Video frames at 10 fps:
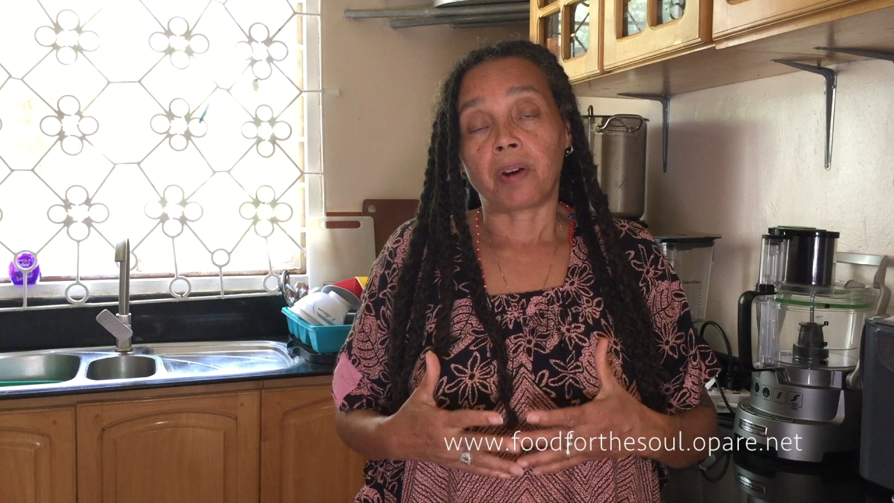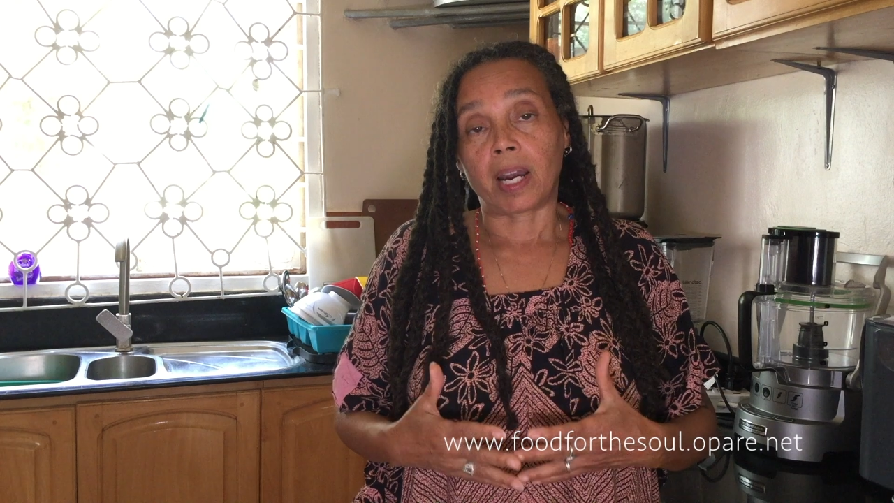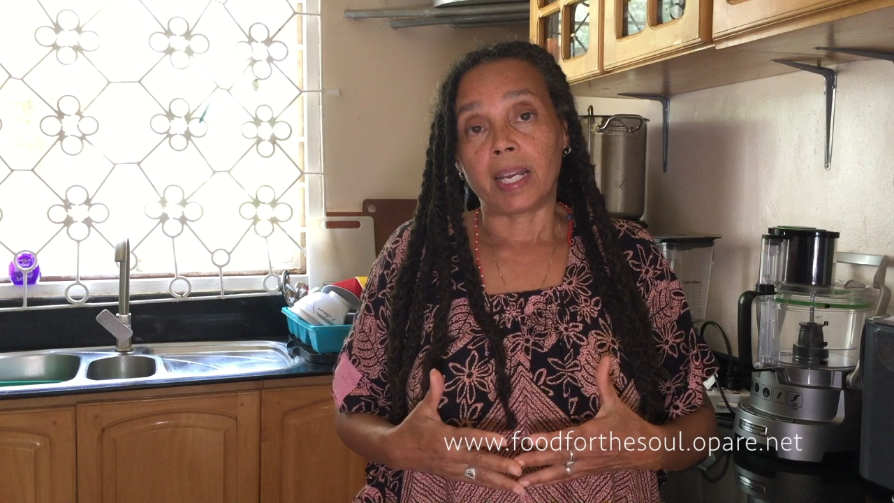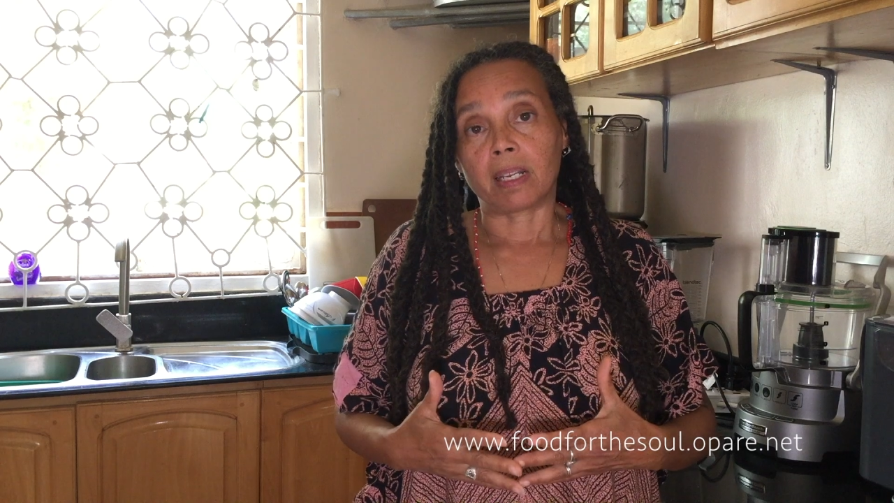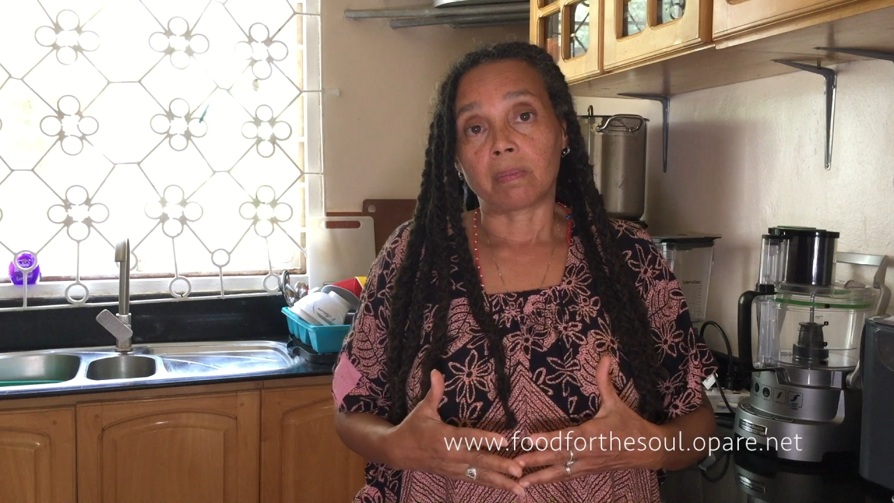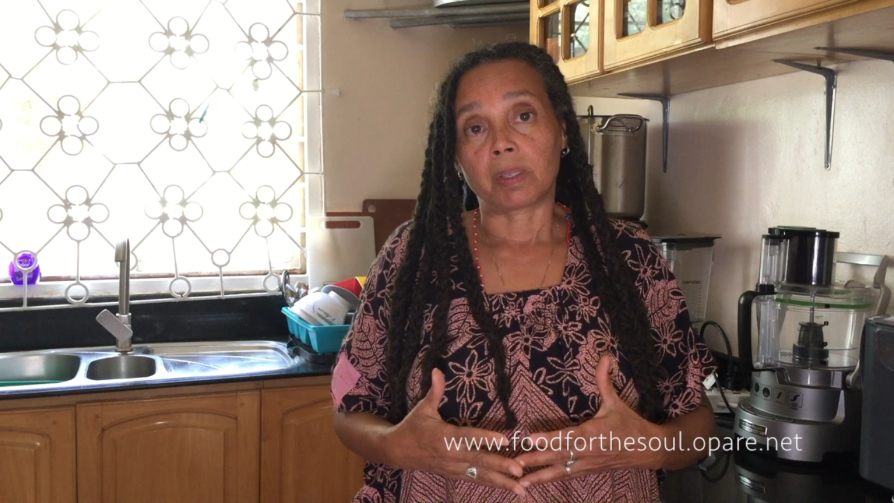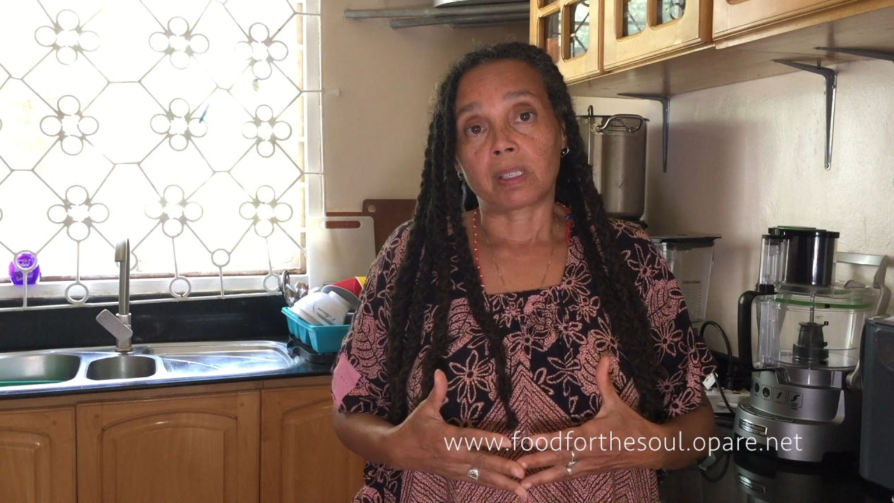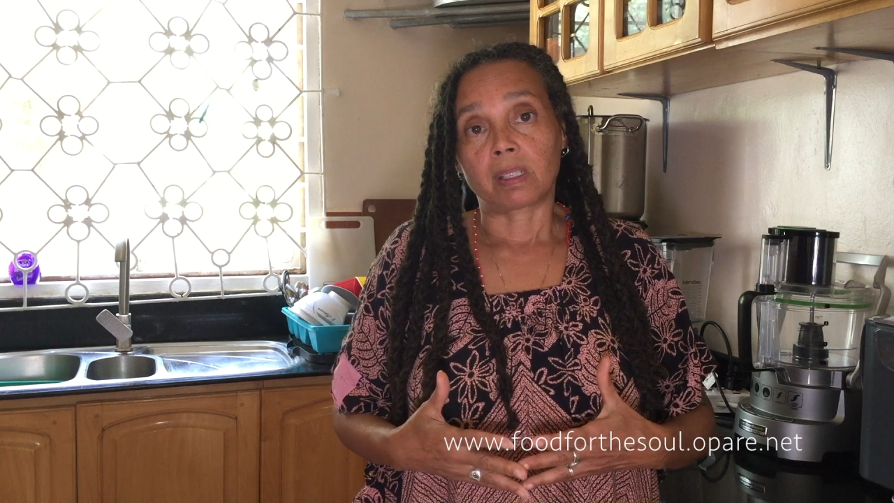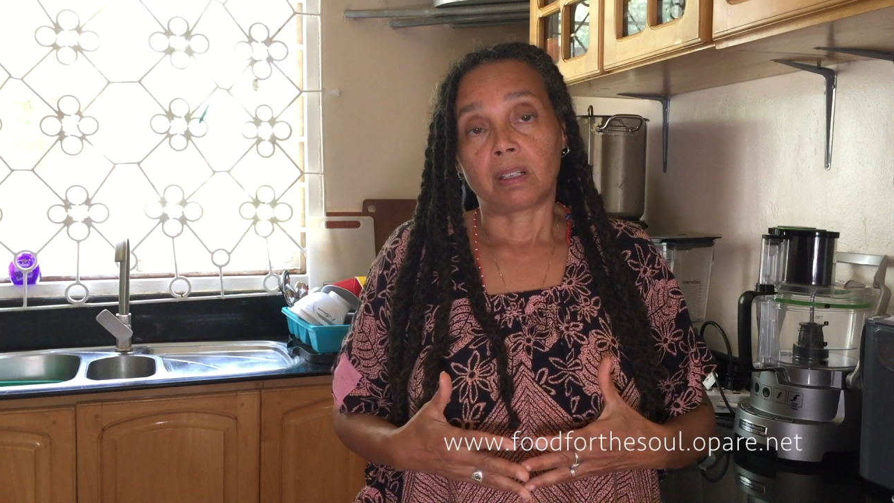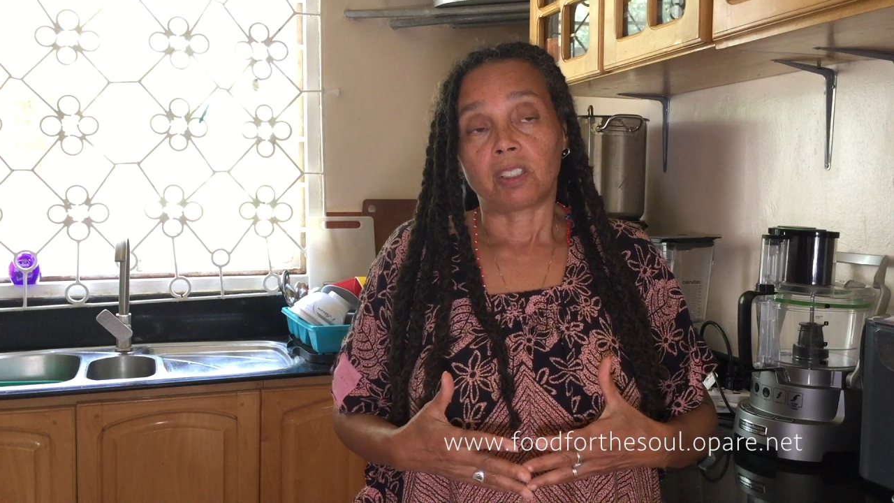
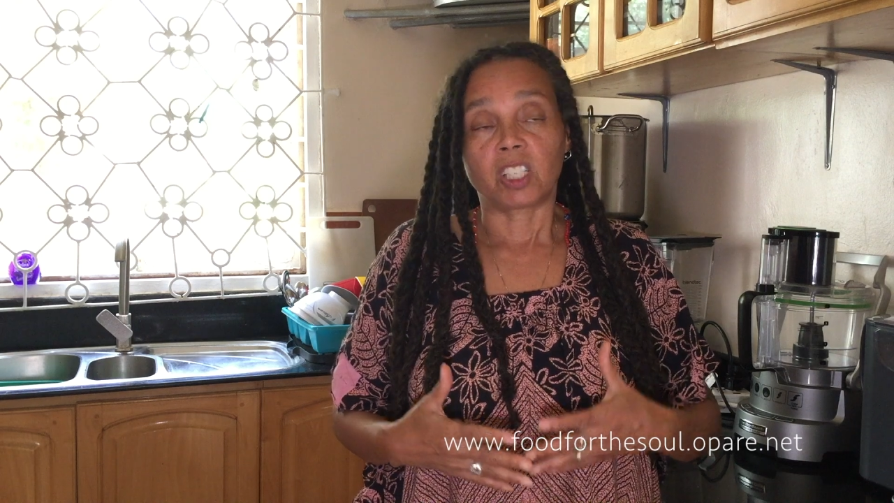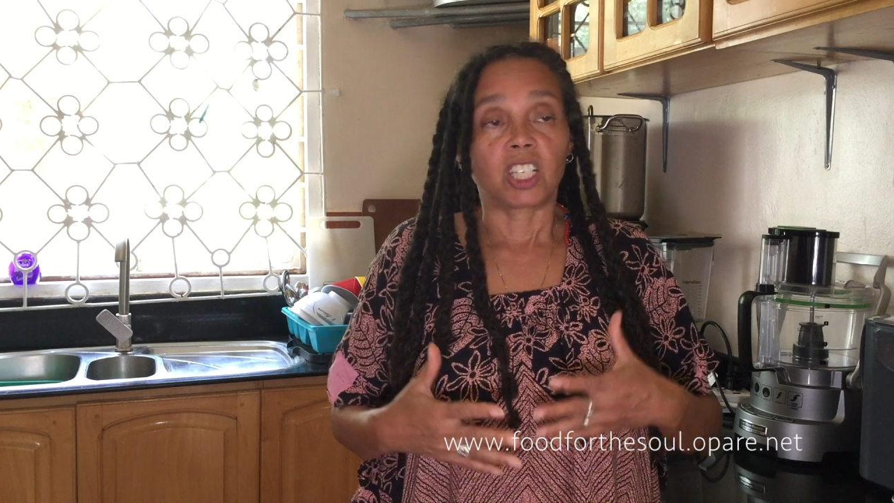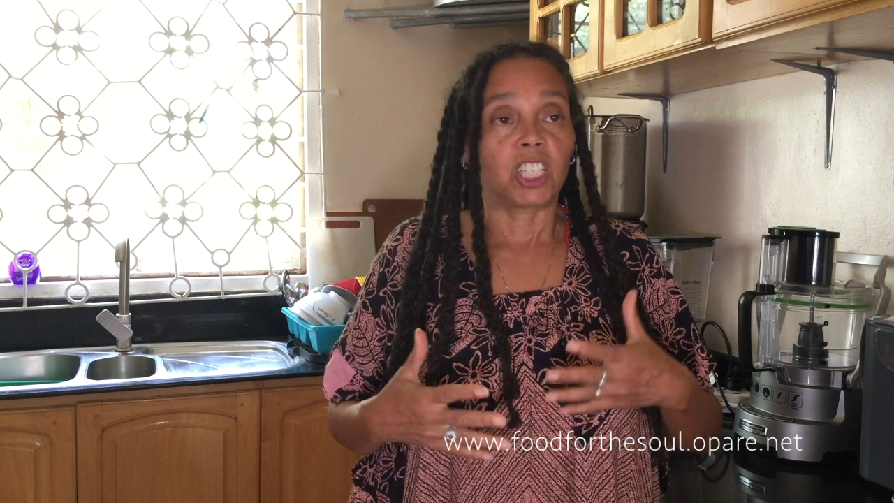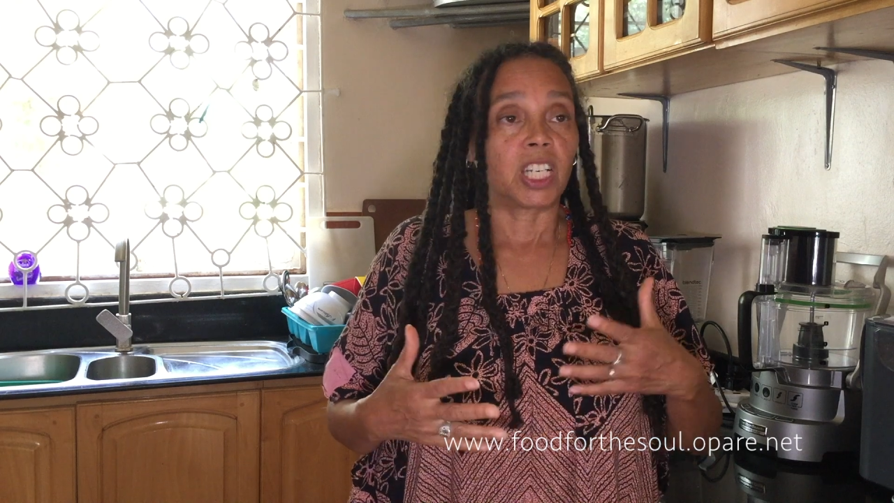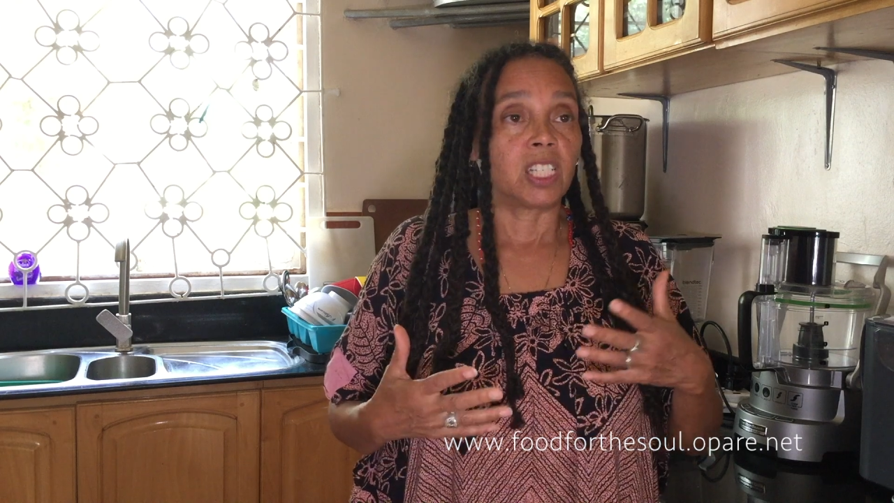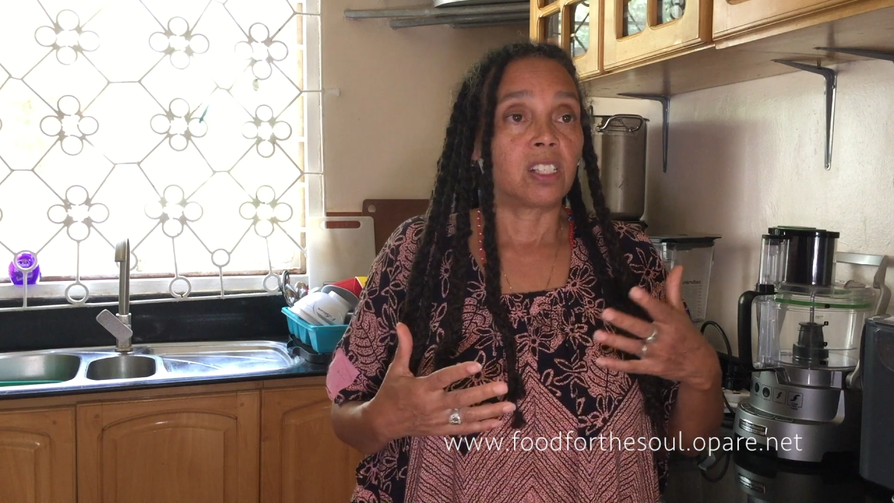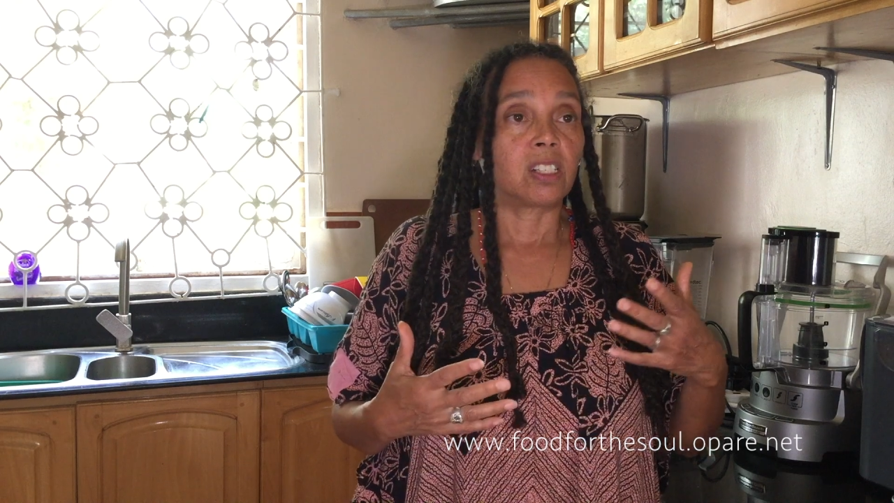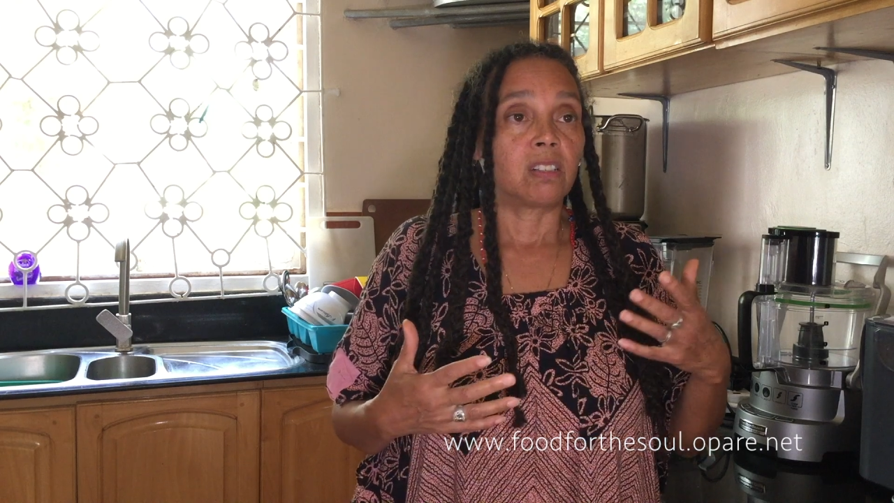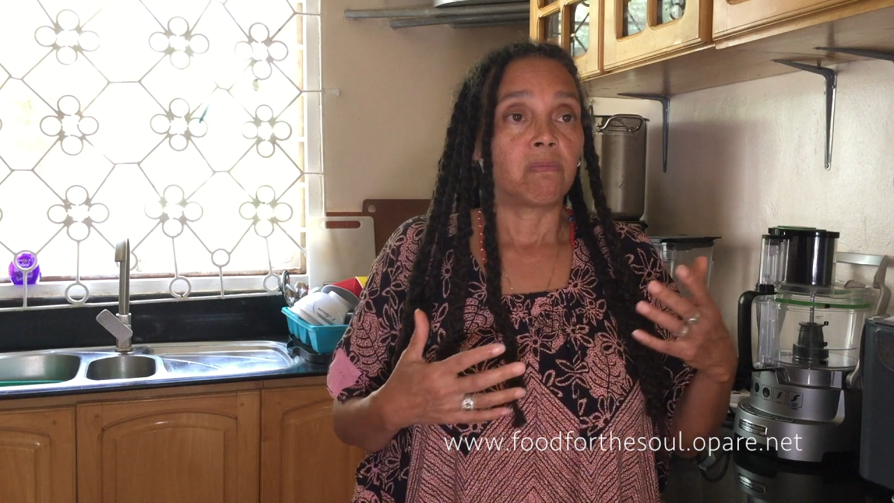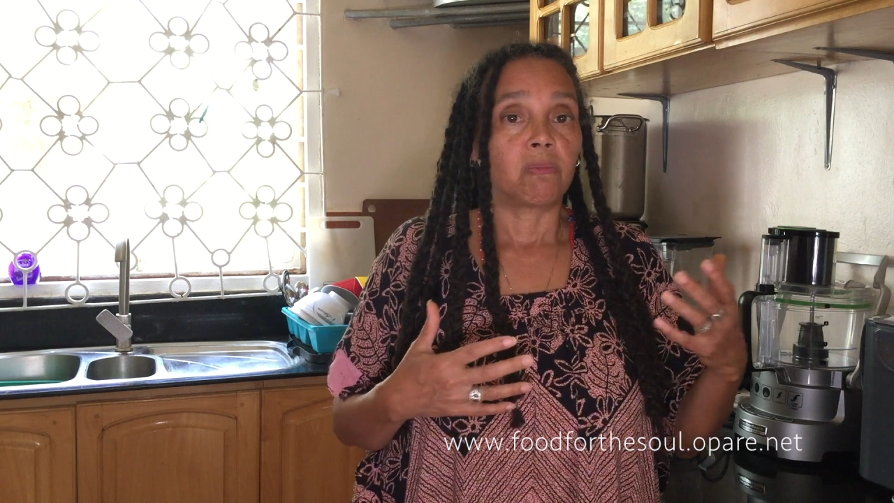items, such
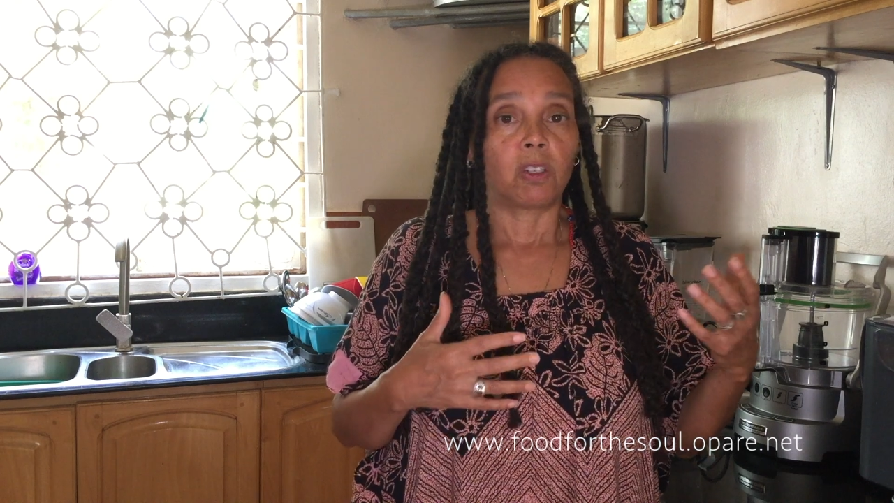as